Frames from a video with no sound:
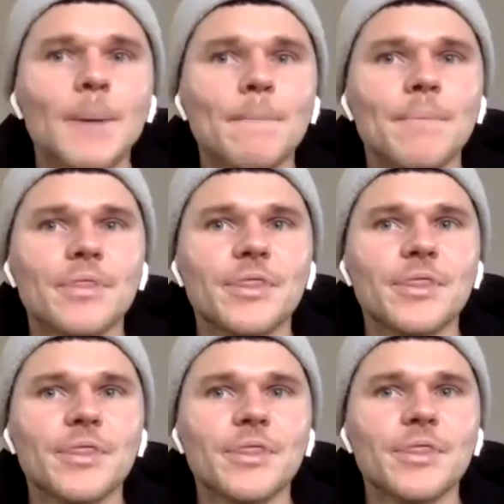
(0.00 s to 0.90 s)

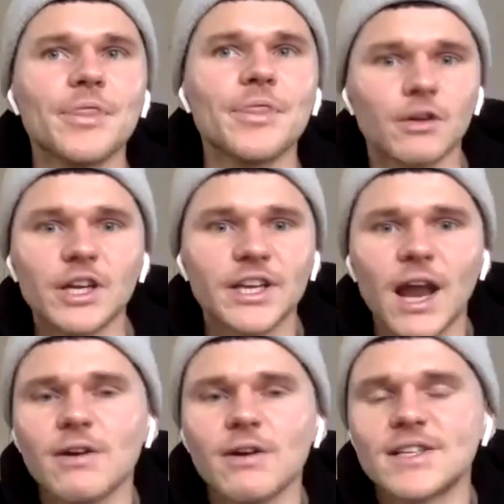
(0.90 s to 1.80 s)
you know, they're
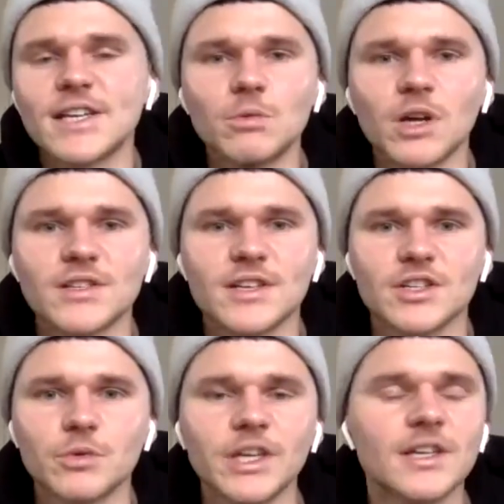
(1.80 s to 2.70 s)
only guaranteed one
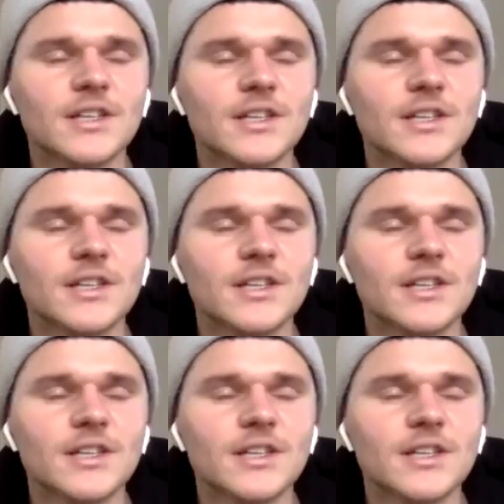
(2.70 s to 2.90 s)
session a week.